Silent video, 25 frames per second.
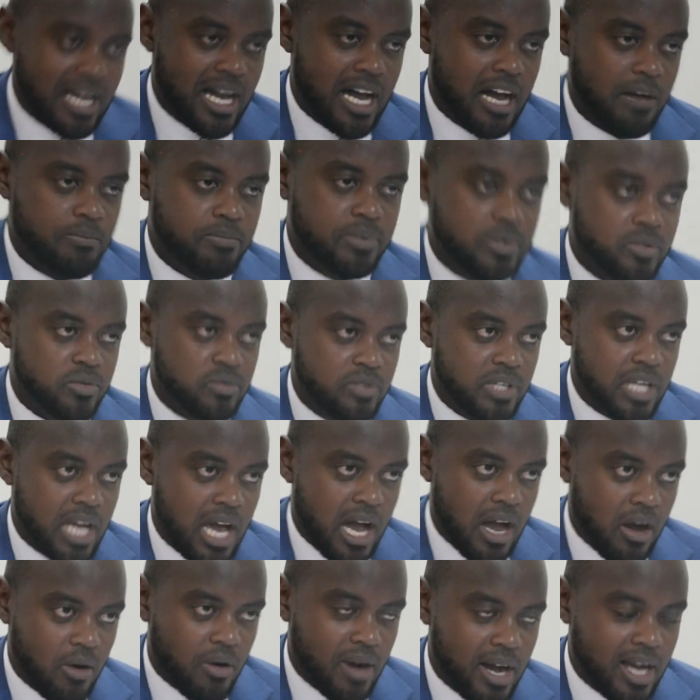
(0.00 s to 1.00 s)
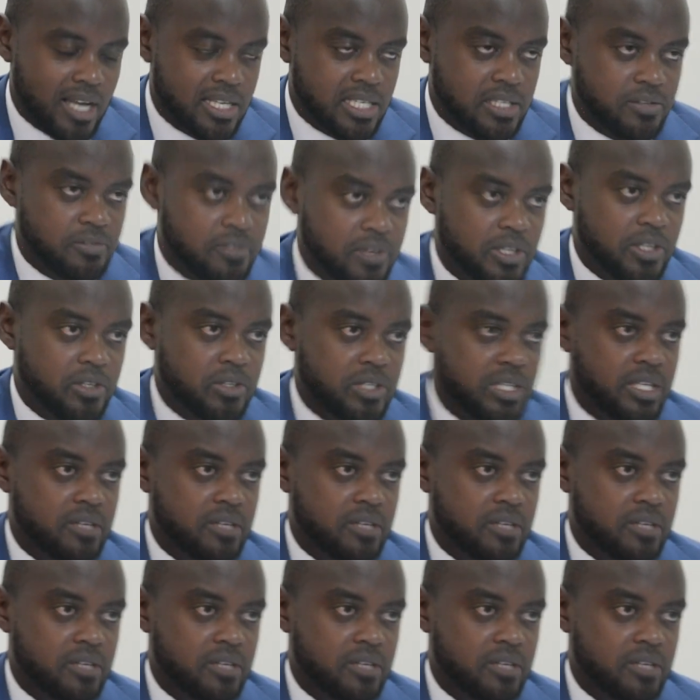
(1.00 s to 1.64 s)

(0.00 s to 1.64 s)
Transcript: up to now has failed to